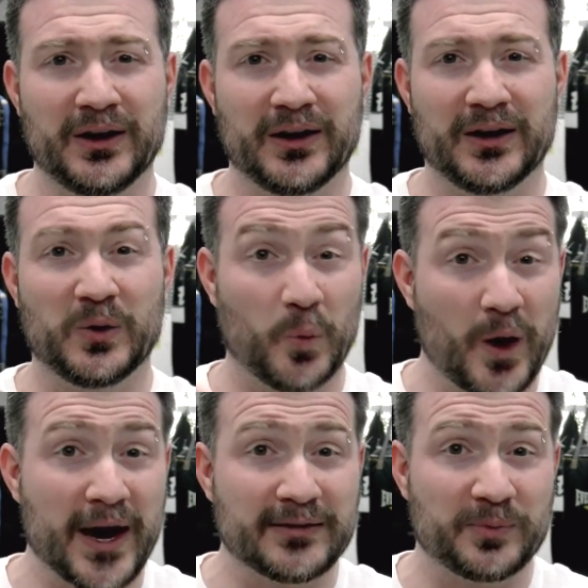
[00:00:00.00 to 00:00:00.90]

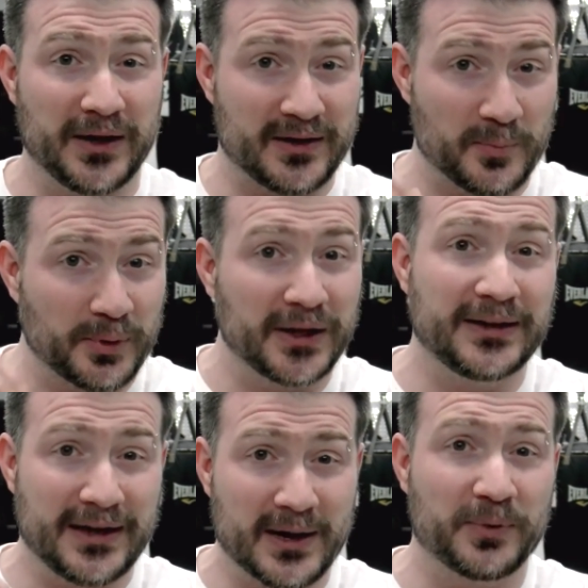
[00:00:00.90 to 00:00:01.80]
white being
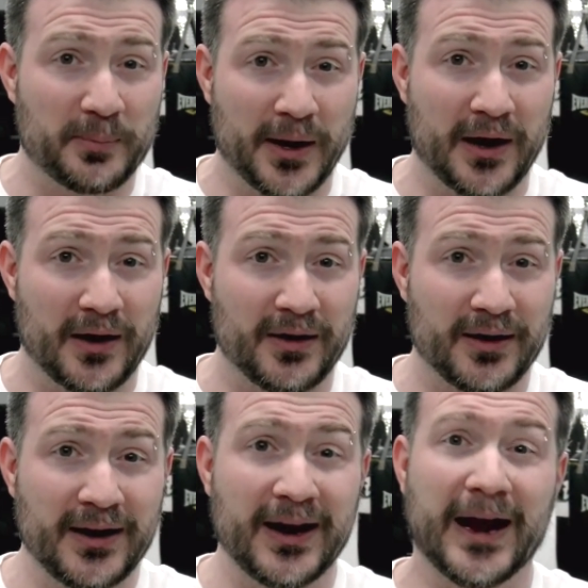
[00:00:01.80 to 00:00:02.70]
completely unprepared,